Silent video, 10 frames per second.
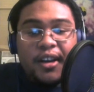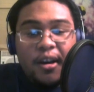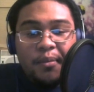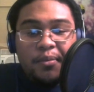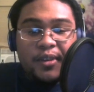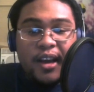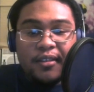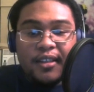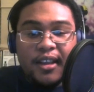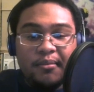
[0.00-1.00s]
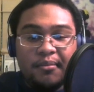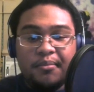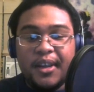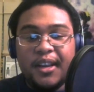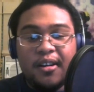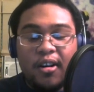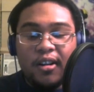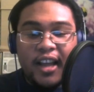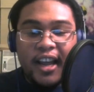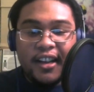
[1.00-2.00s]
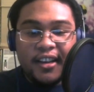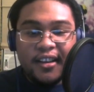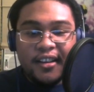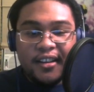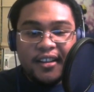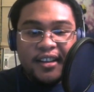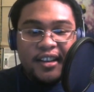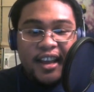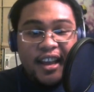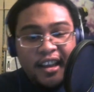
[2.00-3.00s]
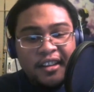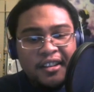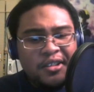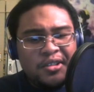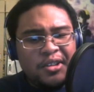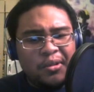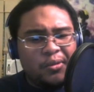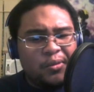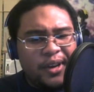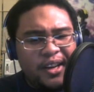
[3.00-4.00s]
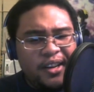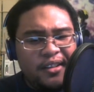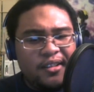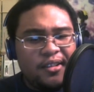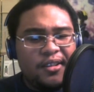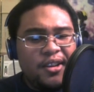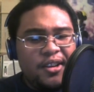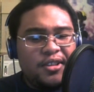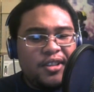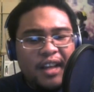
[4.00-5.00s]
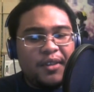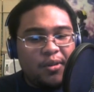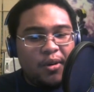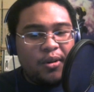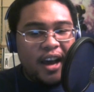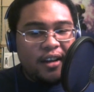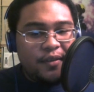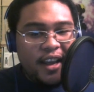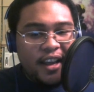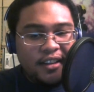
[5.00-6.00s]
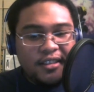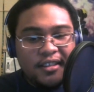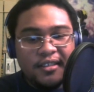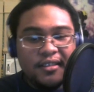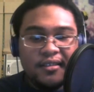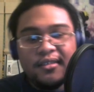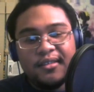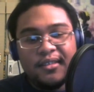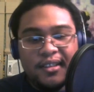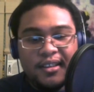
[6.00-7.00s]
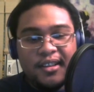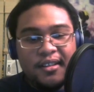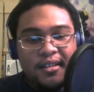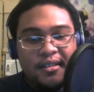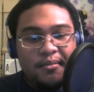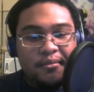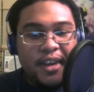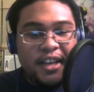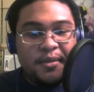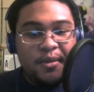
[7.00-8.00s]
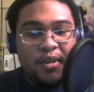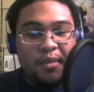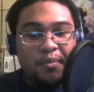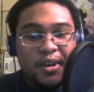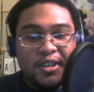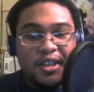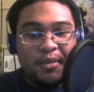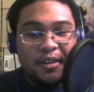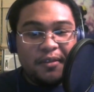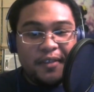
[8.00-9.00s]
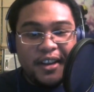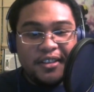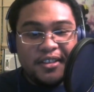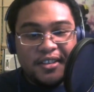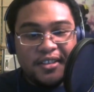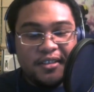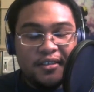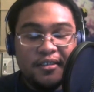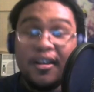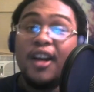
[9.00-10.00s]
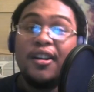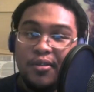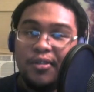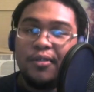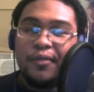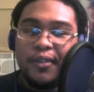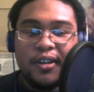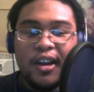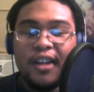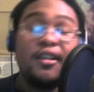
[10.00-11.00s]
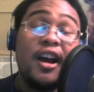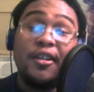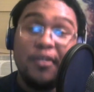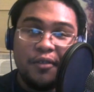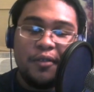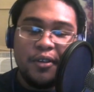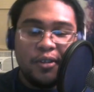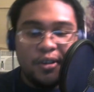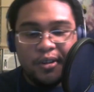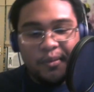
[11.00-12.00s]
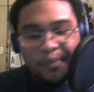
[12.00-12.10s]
up without them being all like, "Eh, you still read? Or you still haven't grown out of that?" Makes me want to punch them in the face. I know your feel. I know the feel, girl.